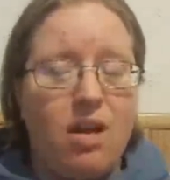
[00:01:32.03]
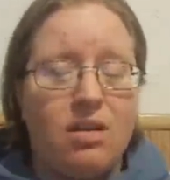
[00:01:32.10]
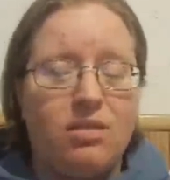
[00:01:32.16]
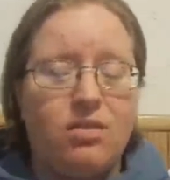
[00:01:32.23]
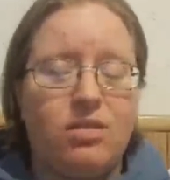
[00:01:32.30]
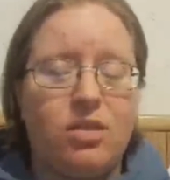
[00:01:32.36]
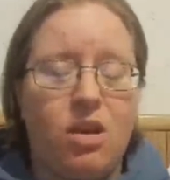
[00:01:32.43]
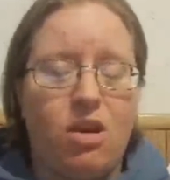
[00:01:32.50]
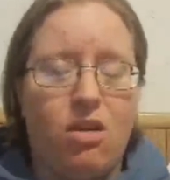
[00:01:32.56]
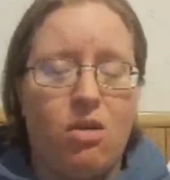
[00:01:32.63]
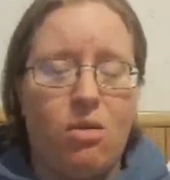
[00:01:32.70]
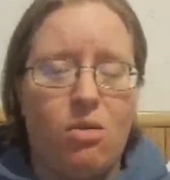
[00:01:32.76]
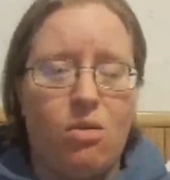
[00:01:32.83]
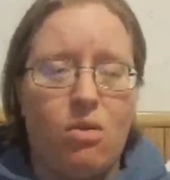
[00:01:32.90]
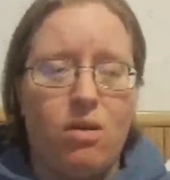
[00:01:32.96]

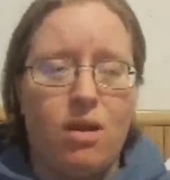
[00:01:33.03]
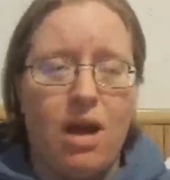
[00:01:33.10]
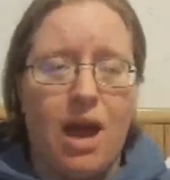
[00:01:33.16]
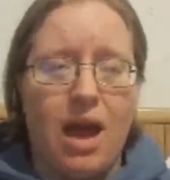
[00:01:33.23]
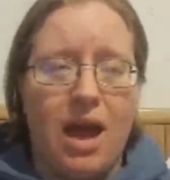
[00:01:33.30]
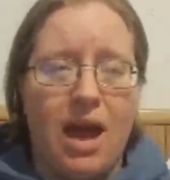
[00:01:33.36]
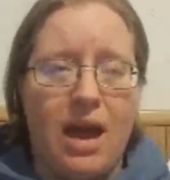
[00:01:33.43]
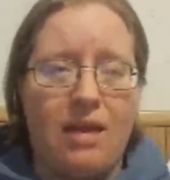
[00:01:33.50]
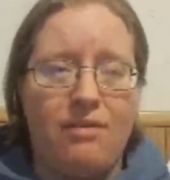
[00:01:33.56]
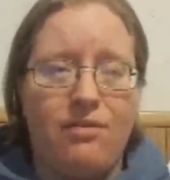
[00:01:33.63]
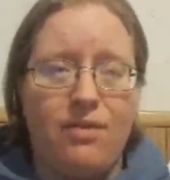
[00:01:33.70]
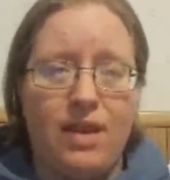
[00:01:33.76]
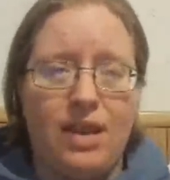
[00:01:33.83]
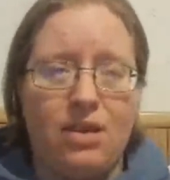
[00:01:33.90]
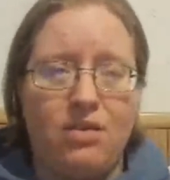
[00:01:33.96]
So I
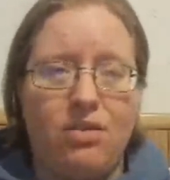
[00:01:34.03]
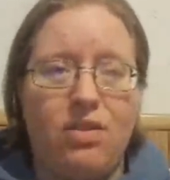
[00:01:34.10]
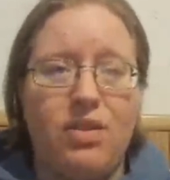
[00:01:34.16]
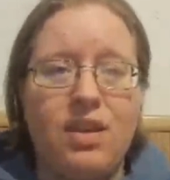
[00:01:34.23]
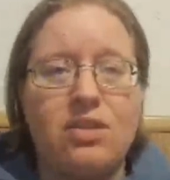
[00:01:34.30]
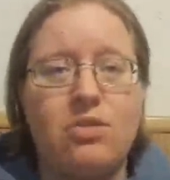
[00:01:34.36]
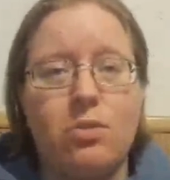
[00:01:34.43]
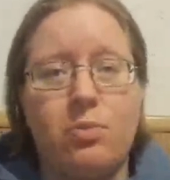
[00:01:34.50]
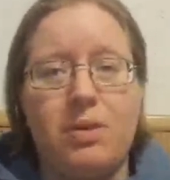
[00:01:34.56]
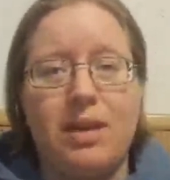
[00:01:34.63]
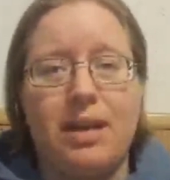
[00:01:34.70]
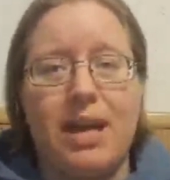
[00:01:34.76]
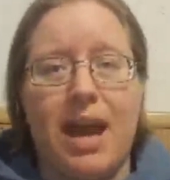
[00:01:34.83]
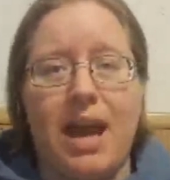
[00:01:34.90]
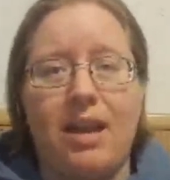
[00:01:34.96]
figured this would
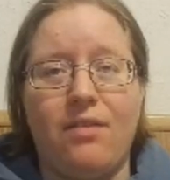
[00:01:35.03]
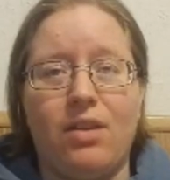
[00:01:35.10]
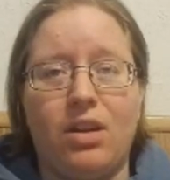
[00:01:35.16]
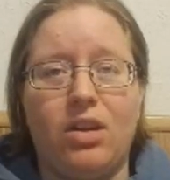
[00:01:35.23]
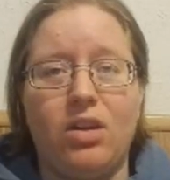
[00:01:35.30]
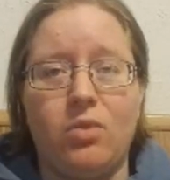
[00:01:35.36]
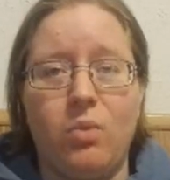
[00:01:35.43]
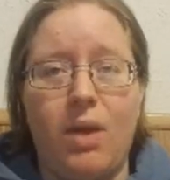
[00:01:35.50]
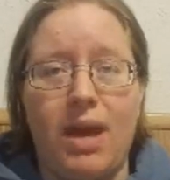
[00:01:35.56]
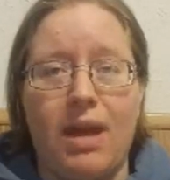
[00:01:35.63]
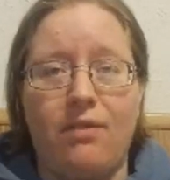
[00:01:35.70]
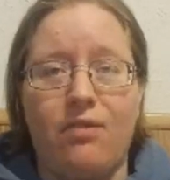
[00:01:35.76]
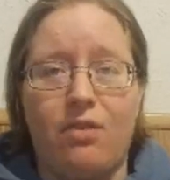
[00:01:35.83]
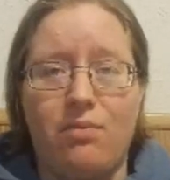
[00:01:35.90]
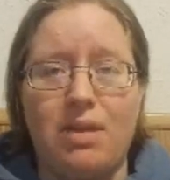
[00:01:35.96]
be a kind of a good
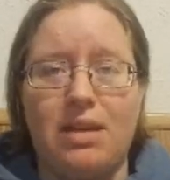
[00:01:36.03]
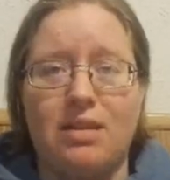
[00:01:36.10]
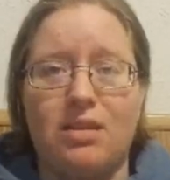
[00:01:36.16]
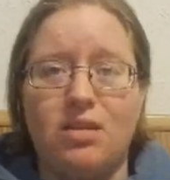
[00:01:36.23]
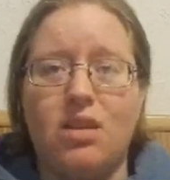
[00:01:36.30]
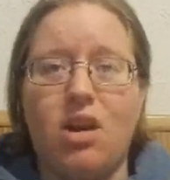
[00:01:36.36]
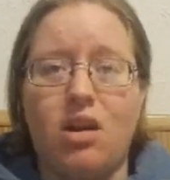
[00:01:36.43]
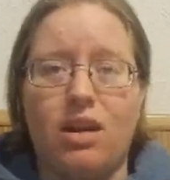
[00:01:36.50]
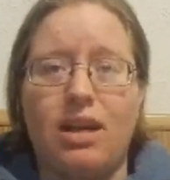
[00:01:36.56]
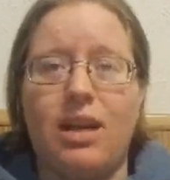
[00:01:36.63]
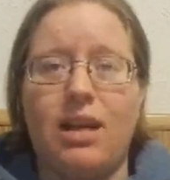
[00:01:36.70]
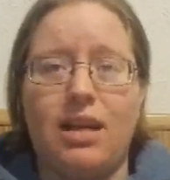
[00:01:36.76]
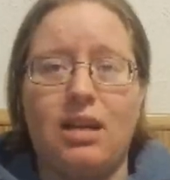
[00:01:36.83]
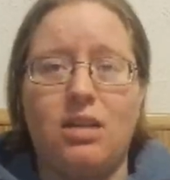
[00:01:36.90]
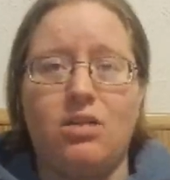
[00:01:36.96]
way for me to start
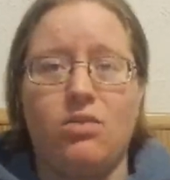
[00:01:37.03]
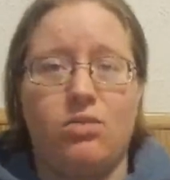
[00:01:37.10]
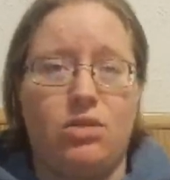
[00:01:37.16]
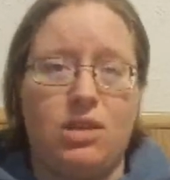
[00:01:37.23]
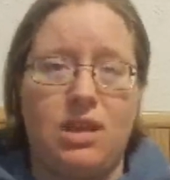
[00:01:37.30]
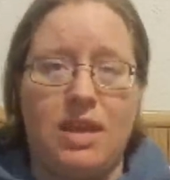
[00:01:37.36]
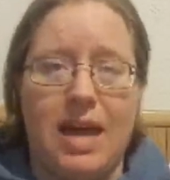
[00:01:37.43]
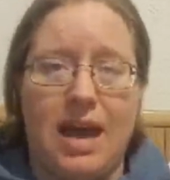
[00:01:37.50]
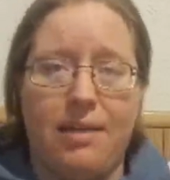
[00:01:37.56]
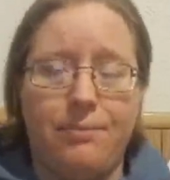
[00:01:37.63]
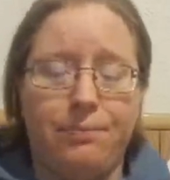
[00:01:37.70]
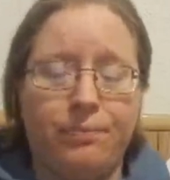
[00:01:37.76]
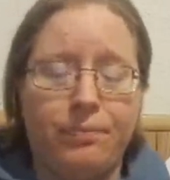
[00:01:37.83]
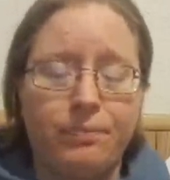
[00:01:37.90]
getting used to that.